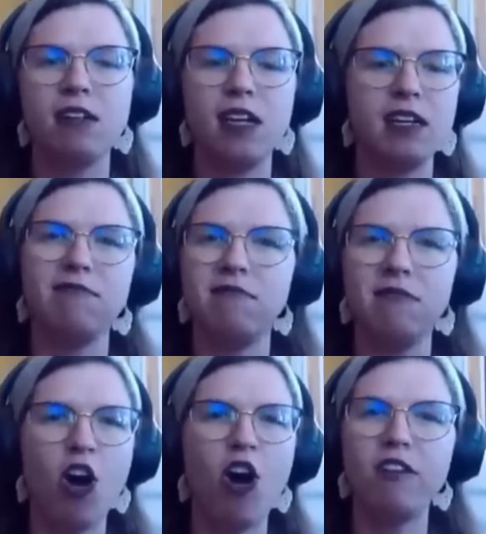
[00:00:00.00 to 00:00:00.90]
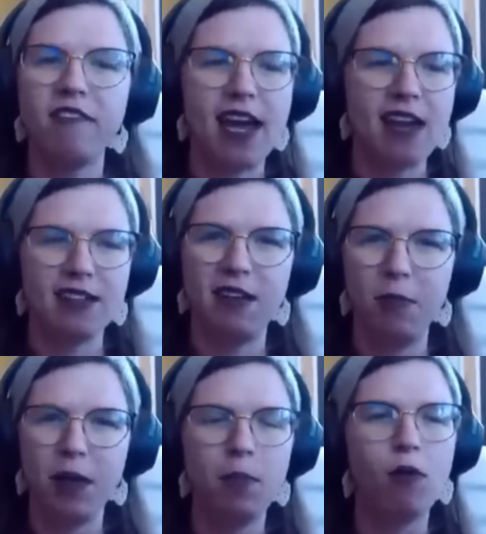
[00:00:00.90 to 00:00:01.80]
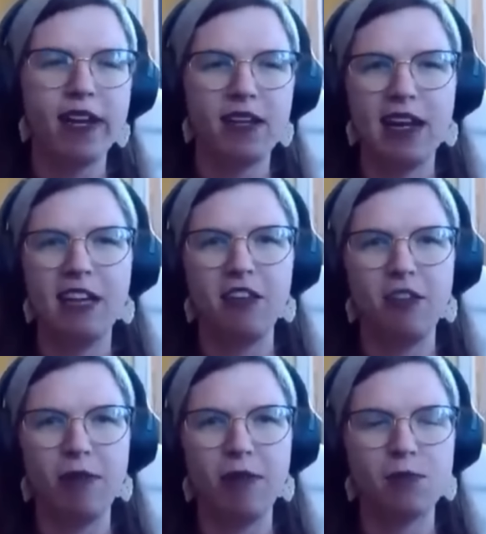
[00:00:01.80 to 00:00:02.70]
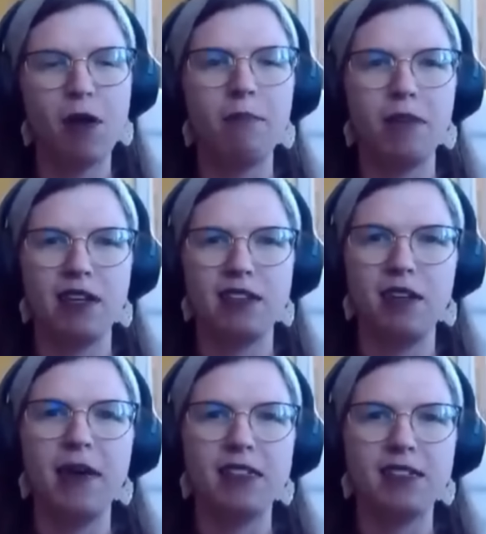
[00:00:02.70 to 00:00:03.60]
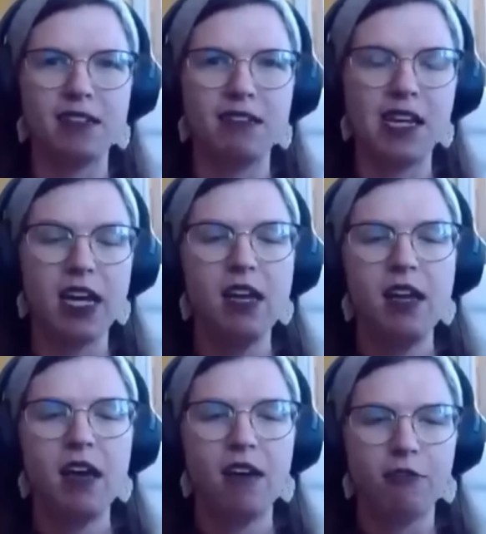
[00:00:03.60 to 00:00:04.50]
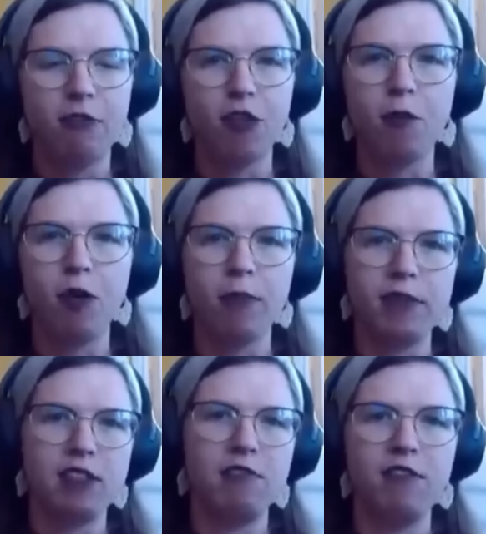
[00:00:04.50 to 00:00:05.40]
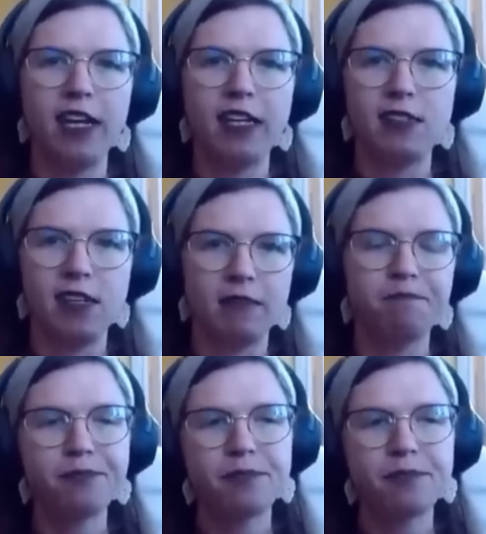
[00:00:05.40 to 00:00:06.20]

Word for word: And all of that can be pointed at the U S populace domestically uh, for the purpose of advancing,